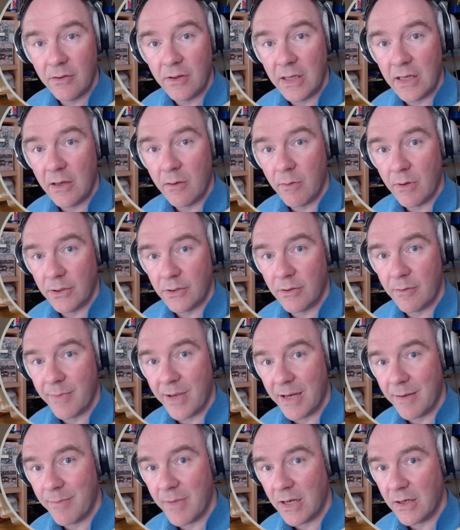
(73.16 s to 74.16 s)
the
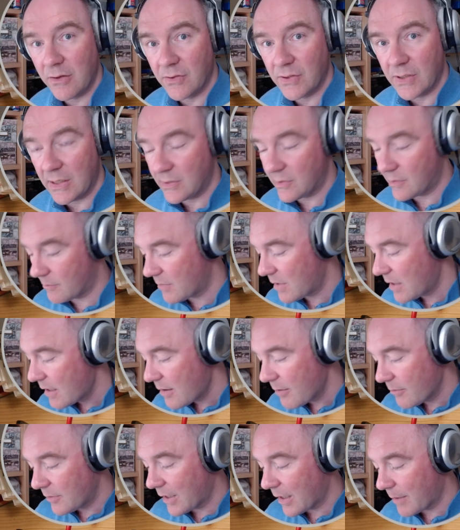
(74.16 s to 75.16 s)
Quantermain menu system
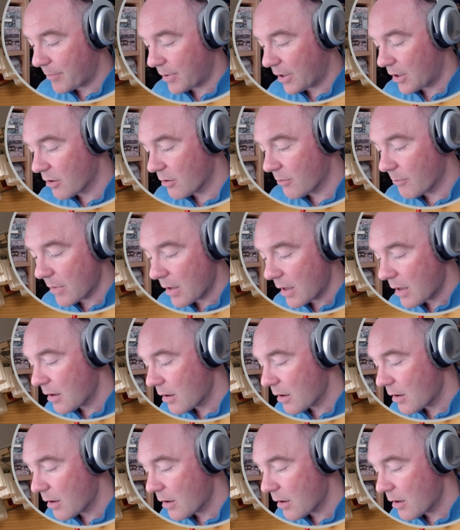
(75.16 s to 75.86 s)
that become